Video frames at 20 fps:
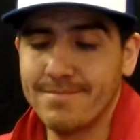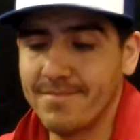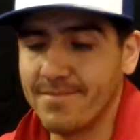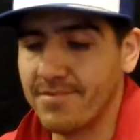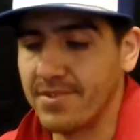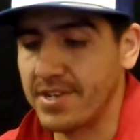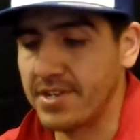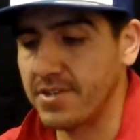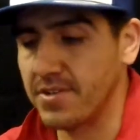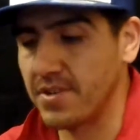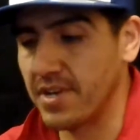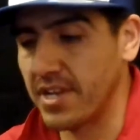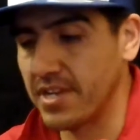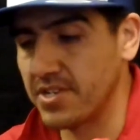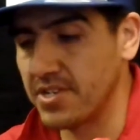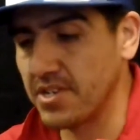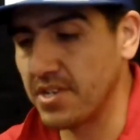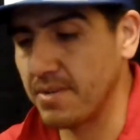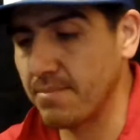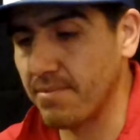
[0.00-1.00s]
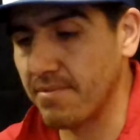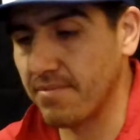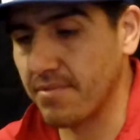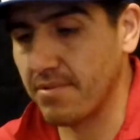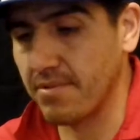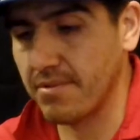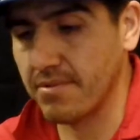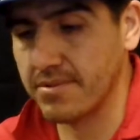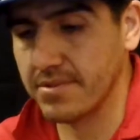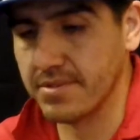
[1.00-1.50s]
Free 2-day ship, of
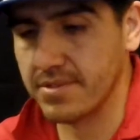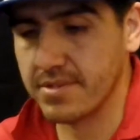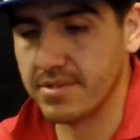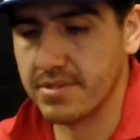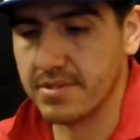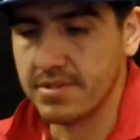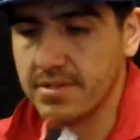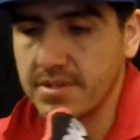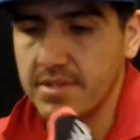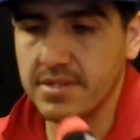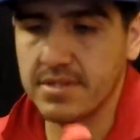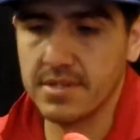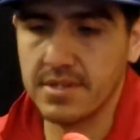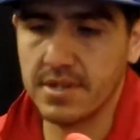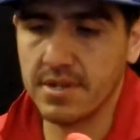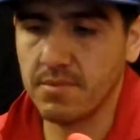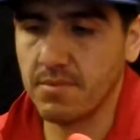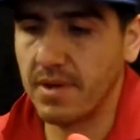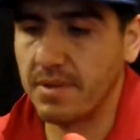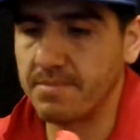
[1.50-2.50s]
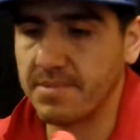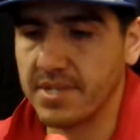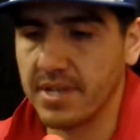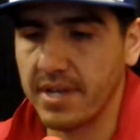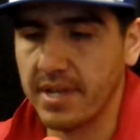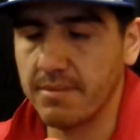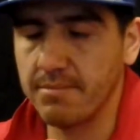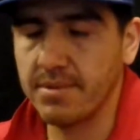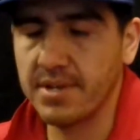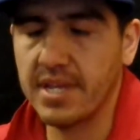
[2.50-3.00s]
course. It's a good
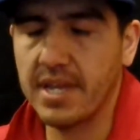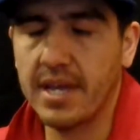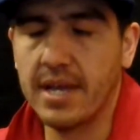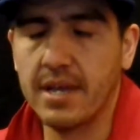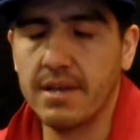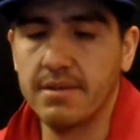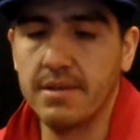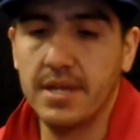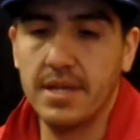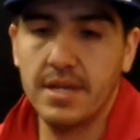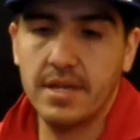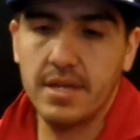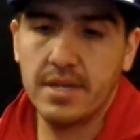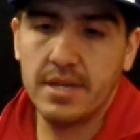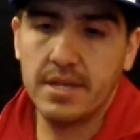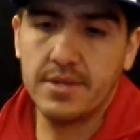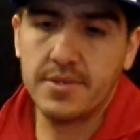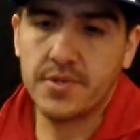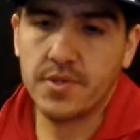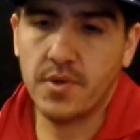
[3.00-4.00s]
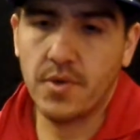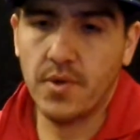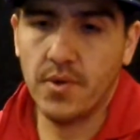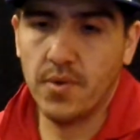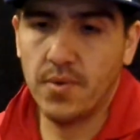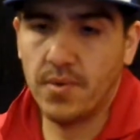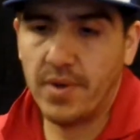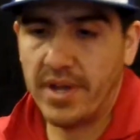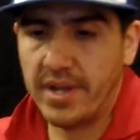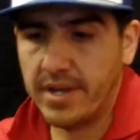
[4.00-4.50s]
website, but yeah.
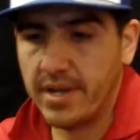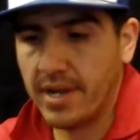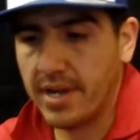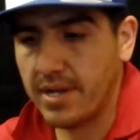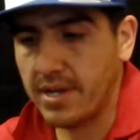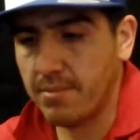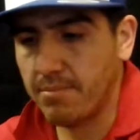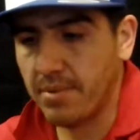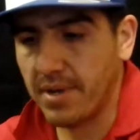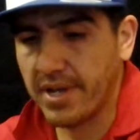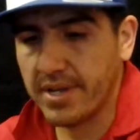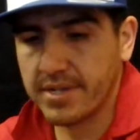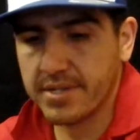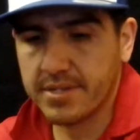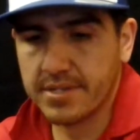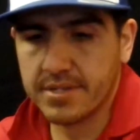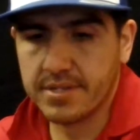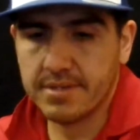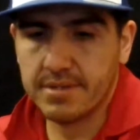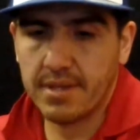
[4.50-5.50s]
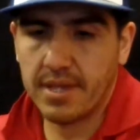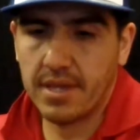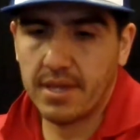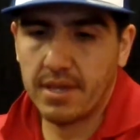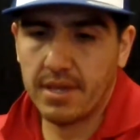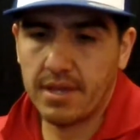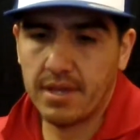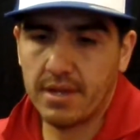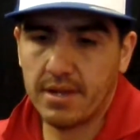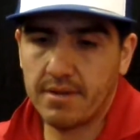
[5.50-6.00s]
So at 90 bucks
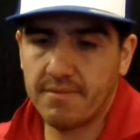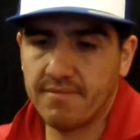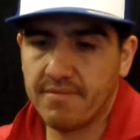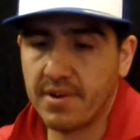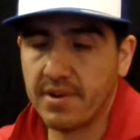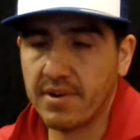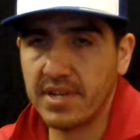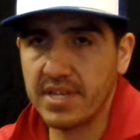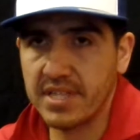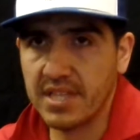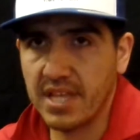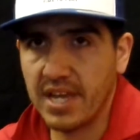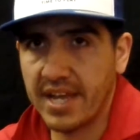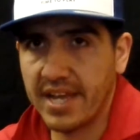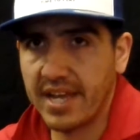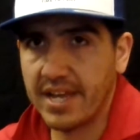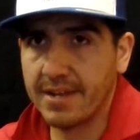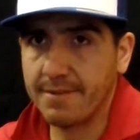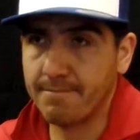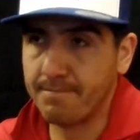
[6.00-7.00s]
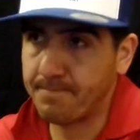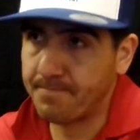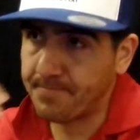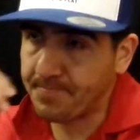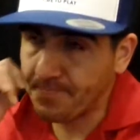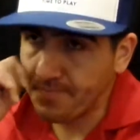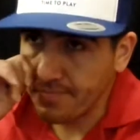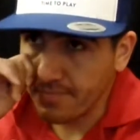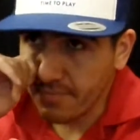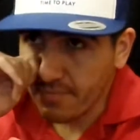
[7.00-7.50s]
and very light,
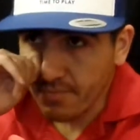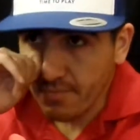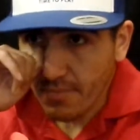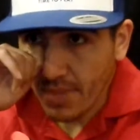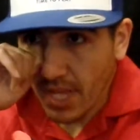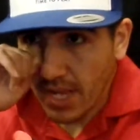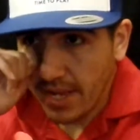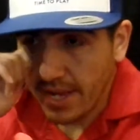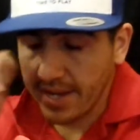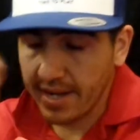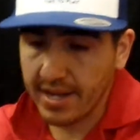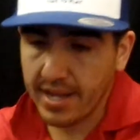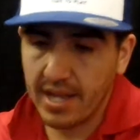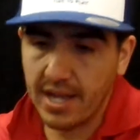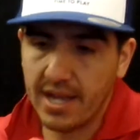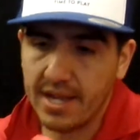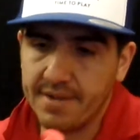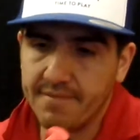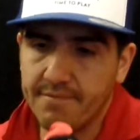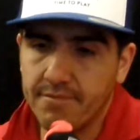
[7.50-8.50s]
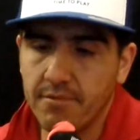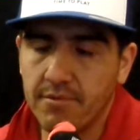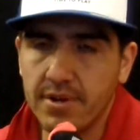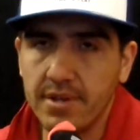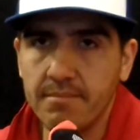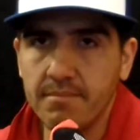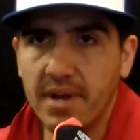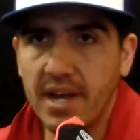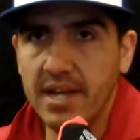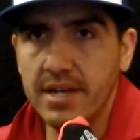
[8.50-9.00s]
and I got 40
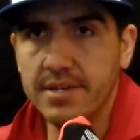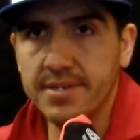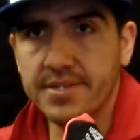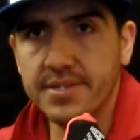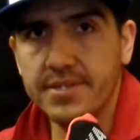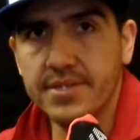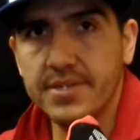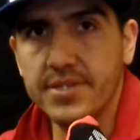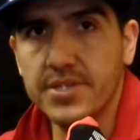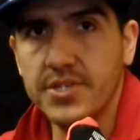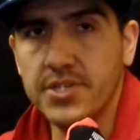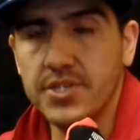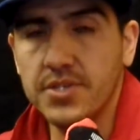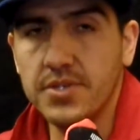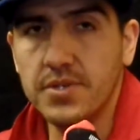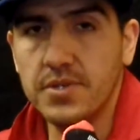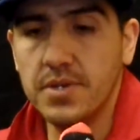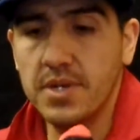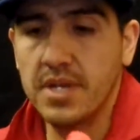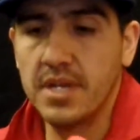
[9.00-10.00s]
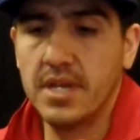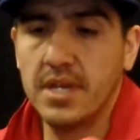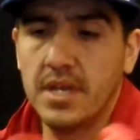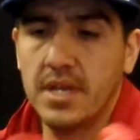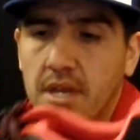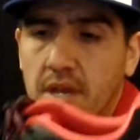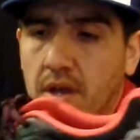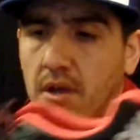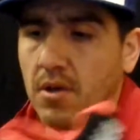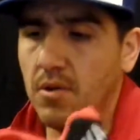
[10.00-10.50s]
miles in this shoe
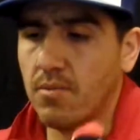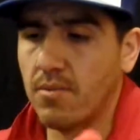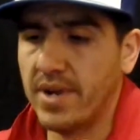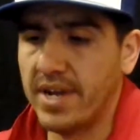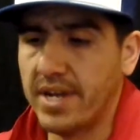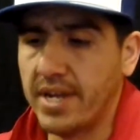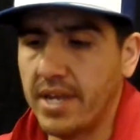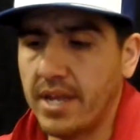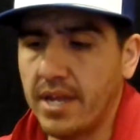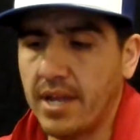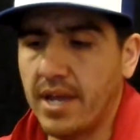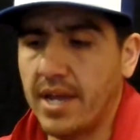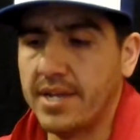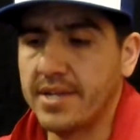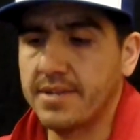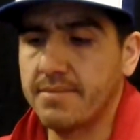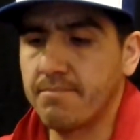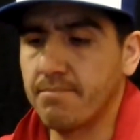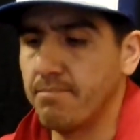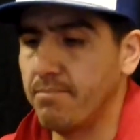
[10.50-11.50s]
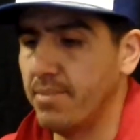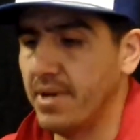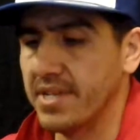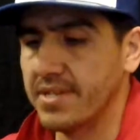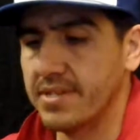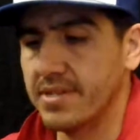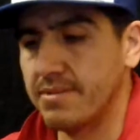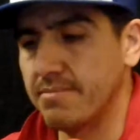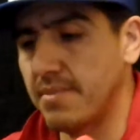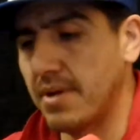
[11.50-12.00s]
already. I
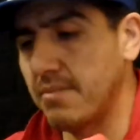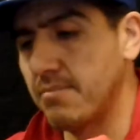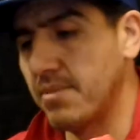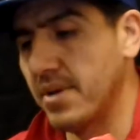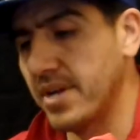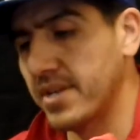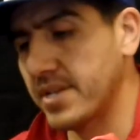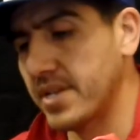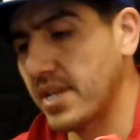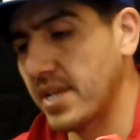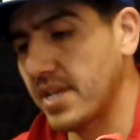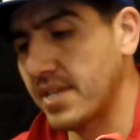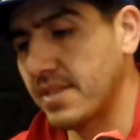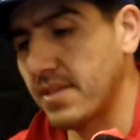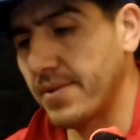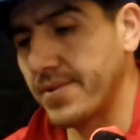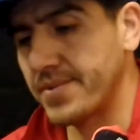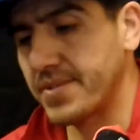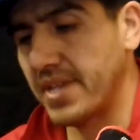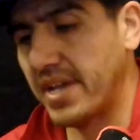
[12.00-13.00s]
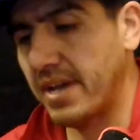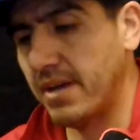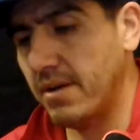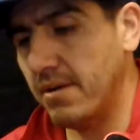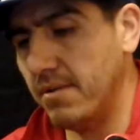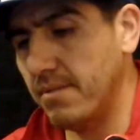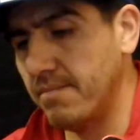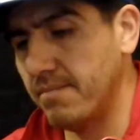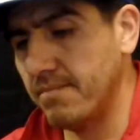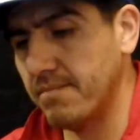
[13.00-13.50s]
busted my butt to get those
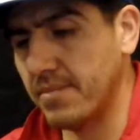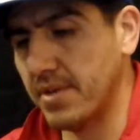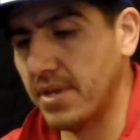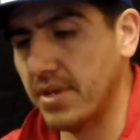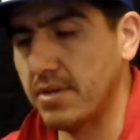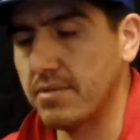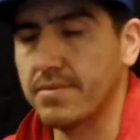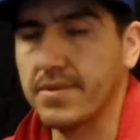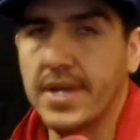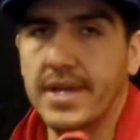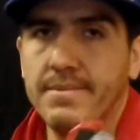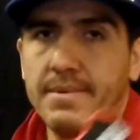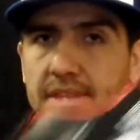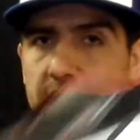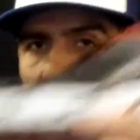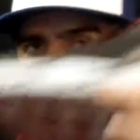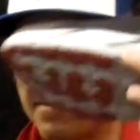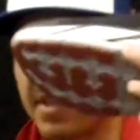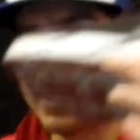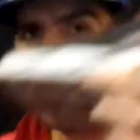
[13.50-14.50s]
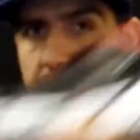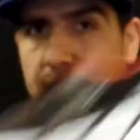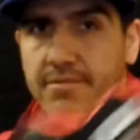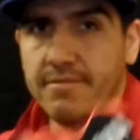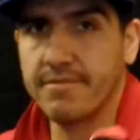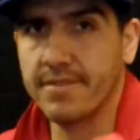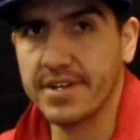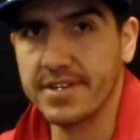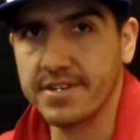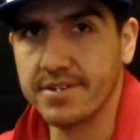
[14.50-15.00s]
out. You know, I mean, I'm not a
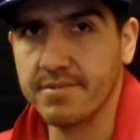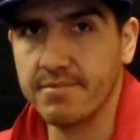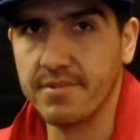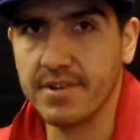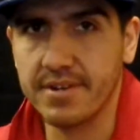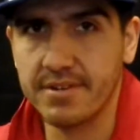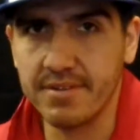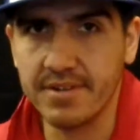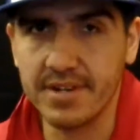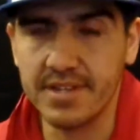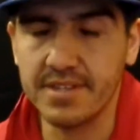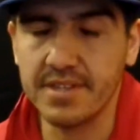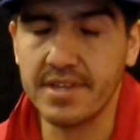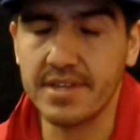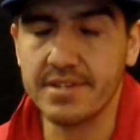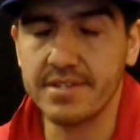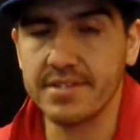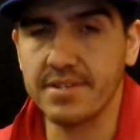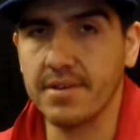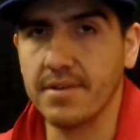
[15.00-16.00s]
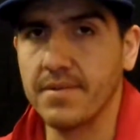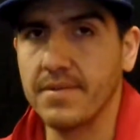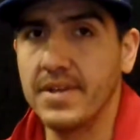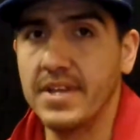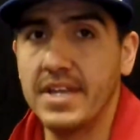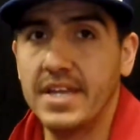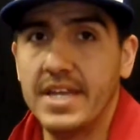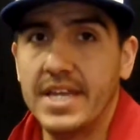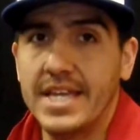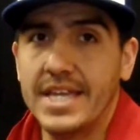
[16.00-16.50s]
professional runner or anything, so,
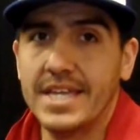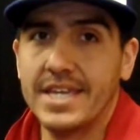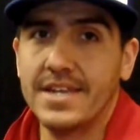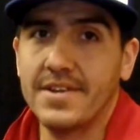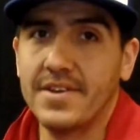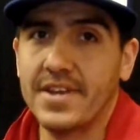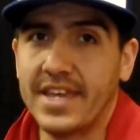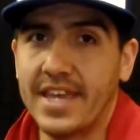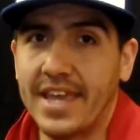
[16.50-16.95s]
you know, I